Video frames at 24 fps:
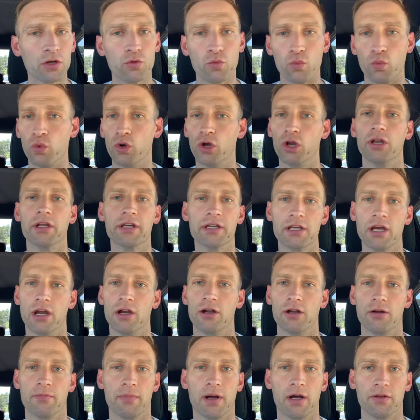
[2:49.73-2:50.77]
really
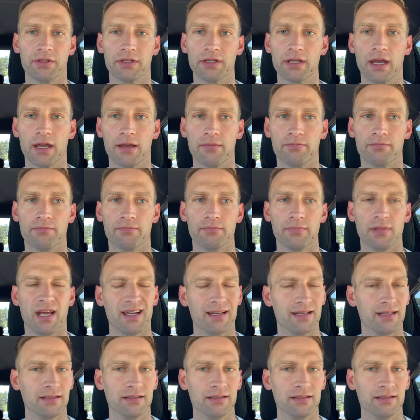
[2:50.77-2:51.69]
cared about the game. Like,